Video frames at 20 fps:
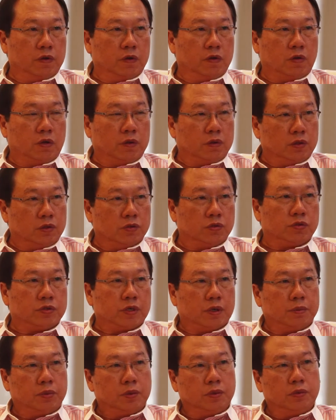got into
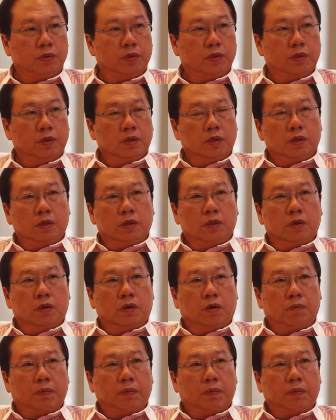trouble or